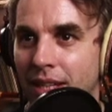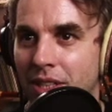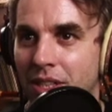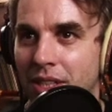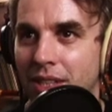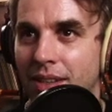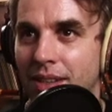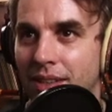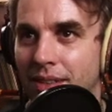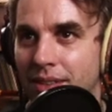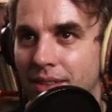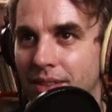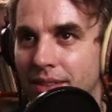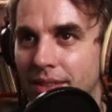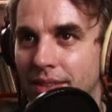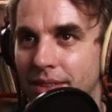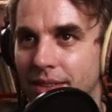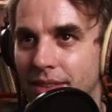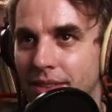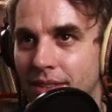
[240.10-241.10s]
connection
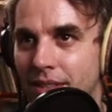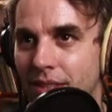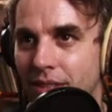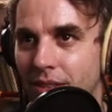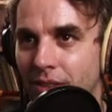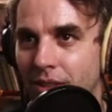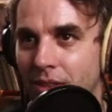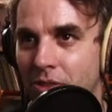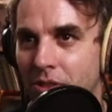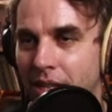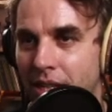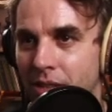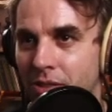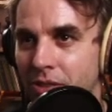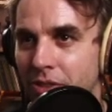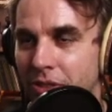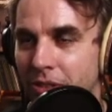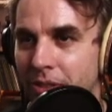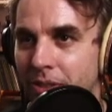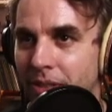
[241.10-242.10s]
to the
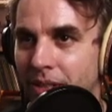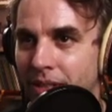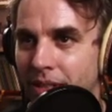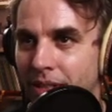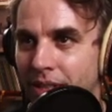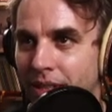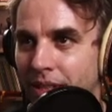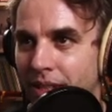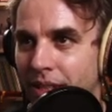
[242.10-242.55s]
triangle stone.